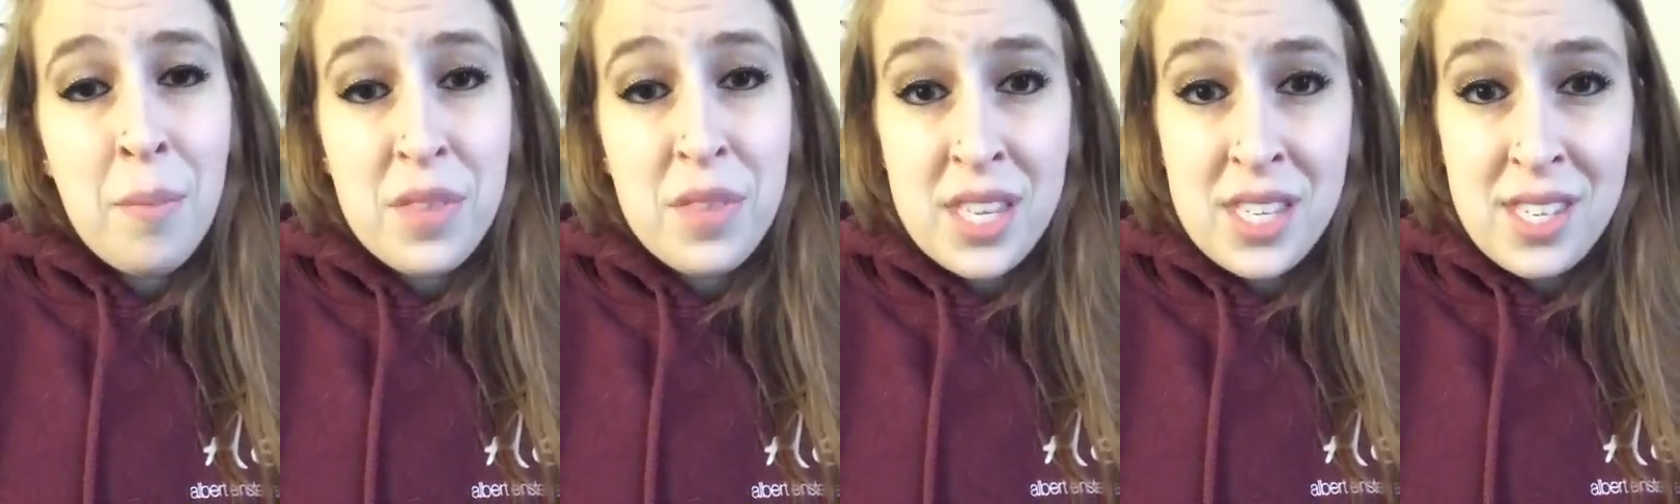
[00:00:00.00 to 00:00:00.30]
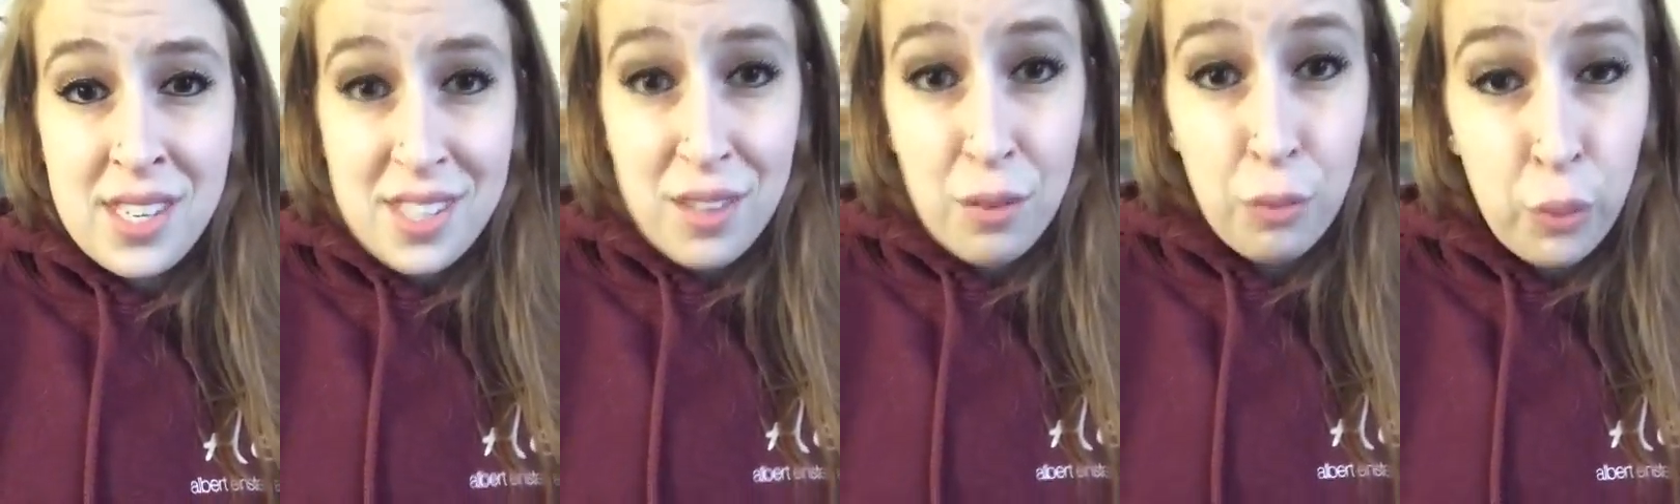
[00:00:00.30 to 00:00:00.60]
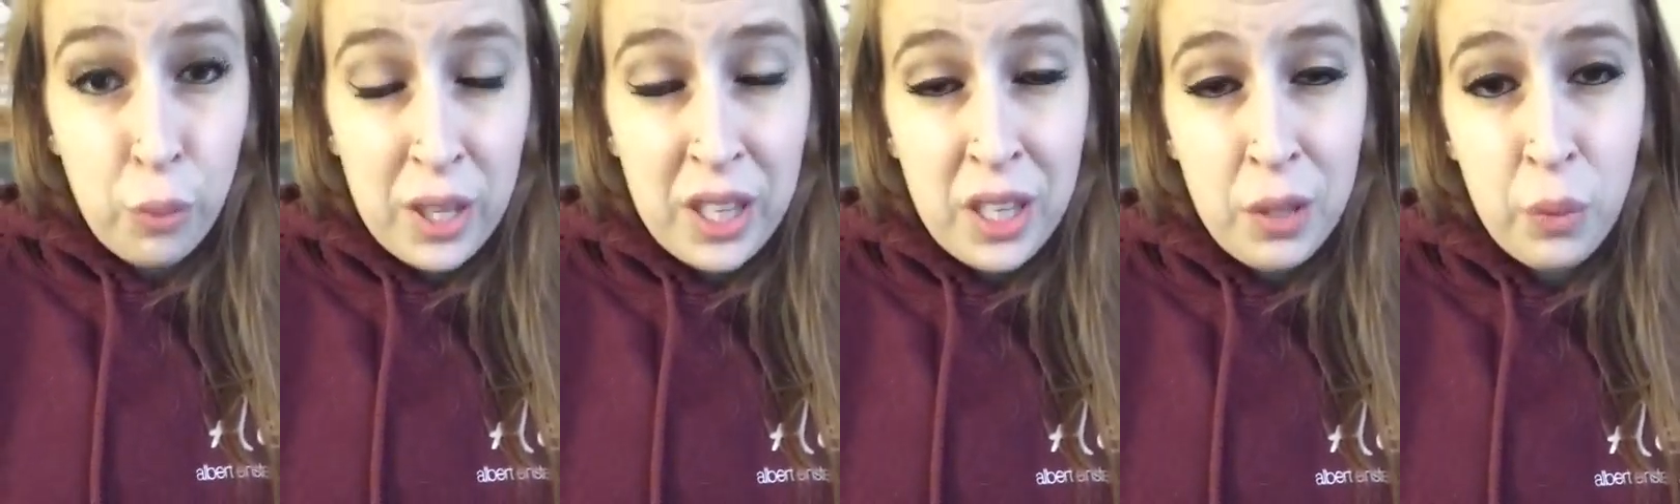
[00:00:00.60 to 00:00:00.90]
this is a
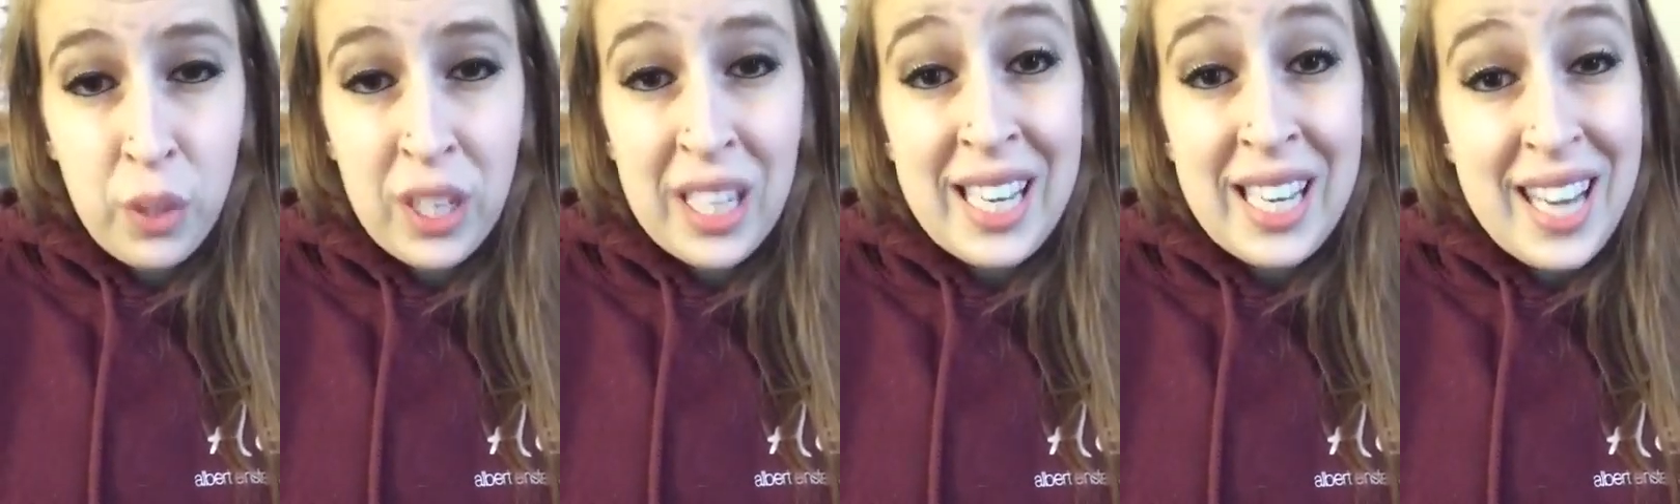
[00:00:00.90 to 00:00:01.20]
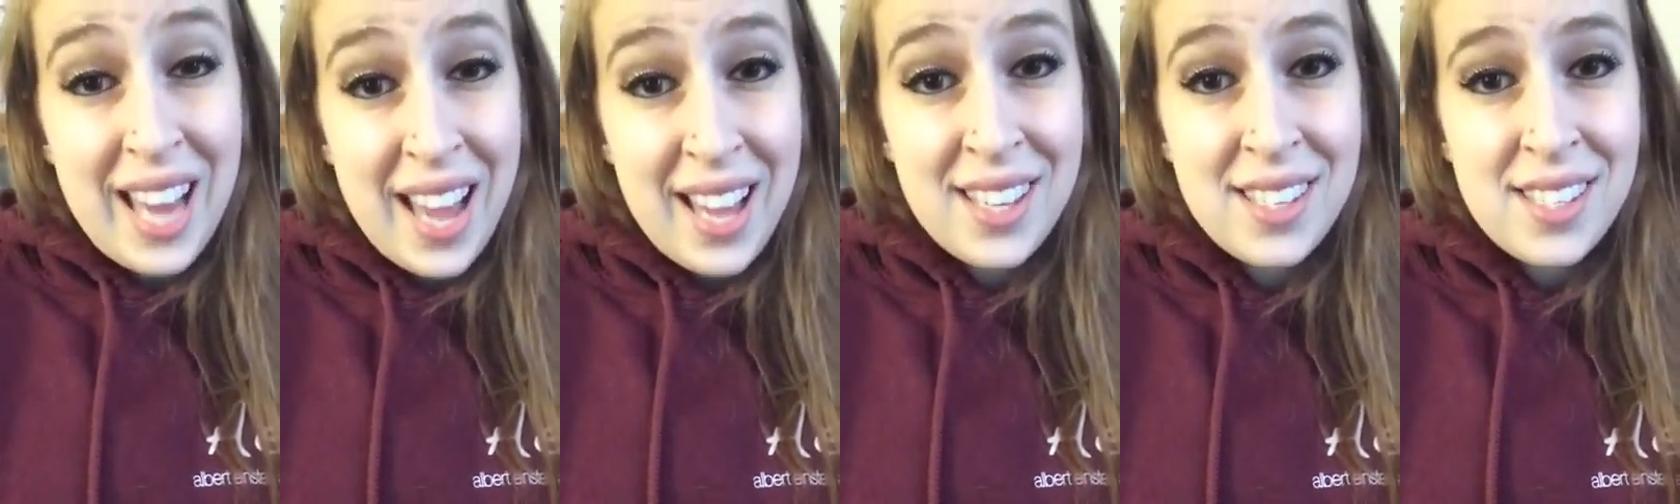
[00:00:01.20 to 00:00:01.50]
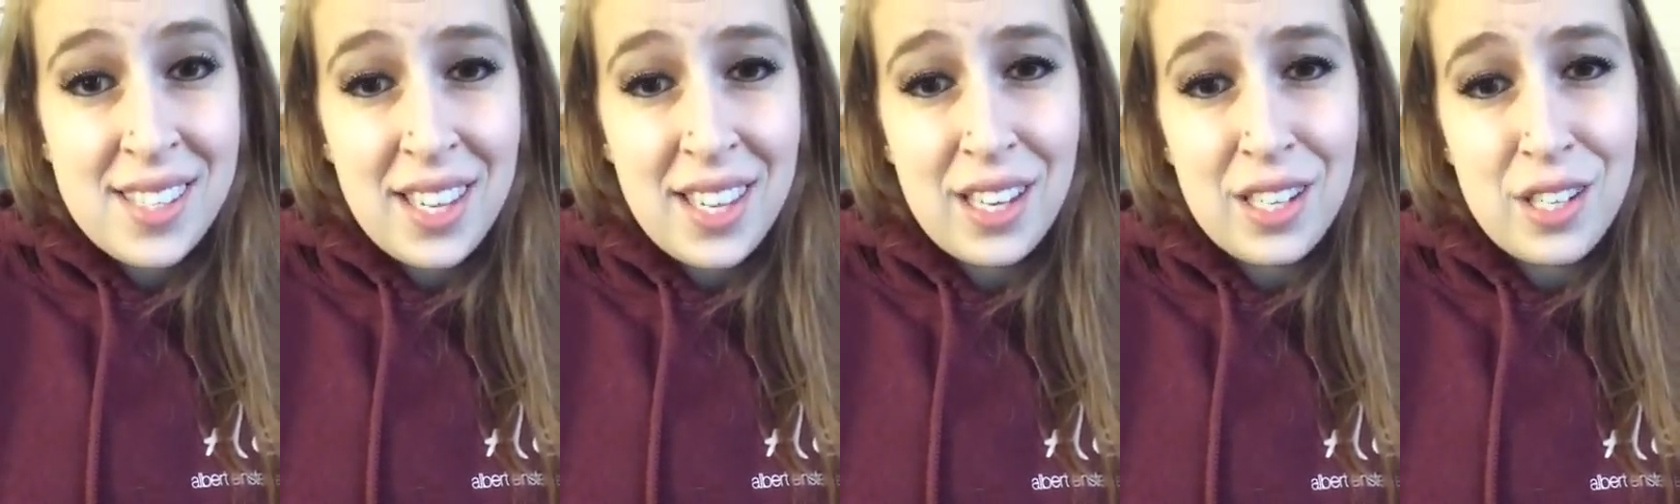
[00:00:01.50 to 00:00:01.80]
really, really
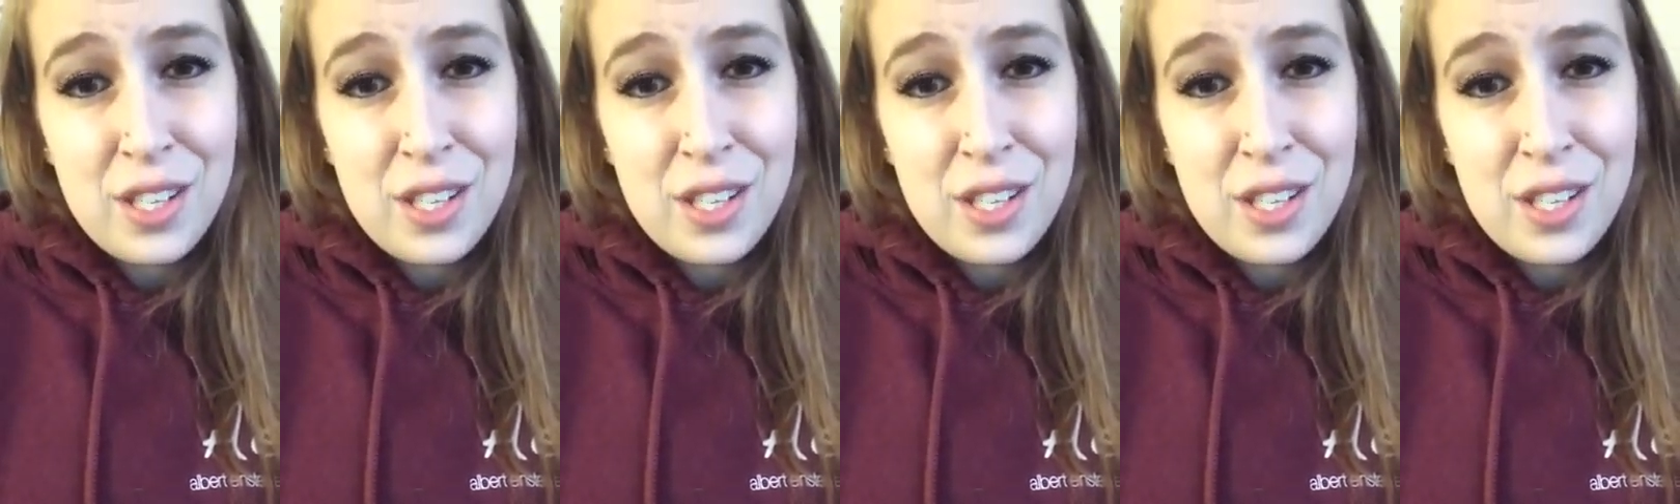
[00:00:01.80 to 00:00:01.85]
nice thing